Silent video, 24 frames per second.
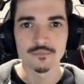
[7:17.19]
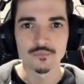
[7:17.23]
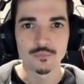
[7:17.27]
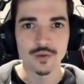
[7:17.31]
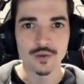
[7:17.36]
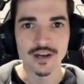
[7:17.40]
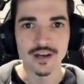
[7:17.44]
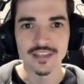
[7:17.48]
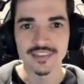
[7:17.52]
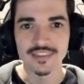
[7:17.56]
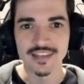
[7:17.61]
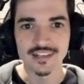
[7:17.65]

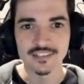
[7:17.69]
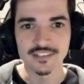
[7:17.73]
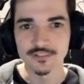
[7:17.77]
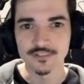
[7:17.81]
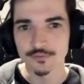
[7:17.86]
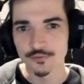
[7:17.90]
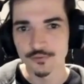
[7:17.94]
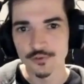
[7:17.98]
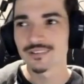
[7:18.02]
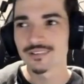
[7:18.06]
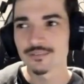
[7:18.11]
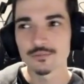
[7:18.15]
but that is
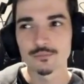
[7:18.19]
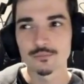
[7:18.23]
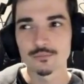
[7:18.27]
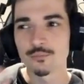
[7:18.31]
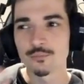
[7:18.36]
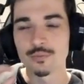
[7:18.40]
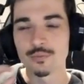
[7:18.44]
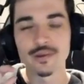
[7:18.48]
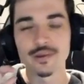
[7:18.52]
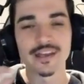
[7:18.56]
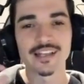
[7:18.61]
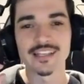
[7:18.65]
for
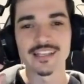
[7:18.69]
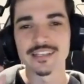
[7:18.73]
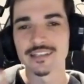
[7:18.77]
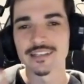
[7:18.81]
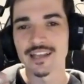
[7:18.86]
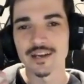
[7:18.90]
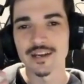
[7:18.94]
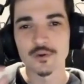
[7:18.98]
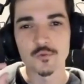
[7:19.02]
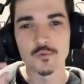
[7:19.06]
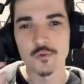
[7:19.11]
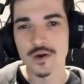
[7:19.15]
barely
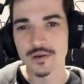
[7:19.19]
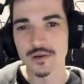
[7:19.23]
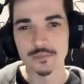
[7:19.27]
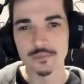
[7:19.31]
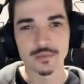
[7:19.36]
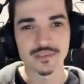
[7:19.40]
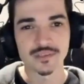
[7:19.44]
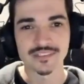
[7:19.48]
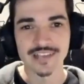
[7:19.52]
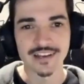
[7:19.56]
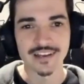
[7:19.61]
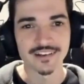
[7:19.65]
like one
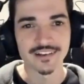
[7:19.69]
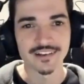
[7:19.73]
percent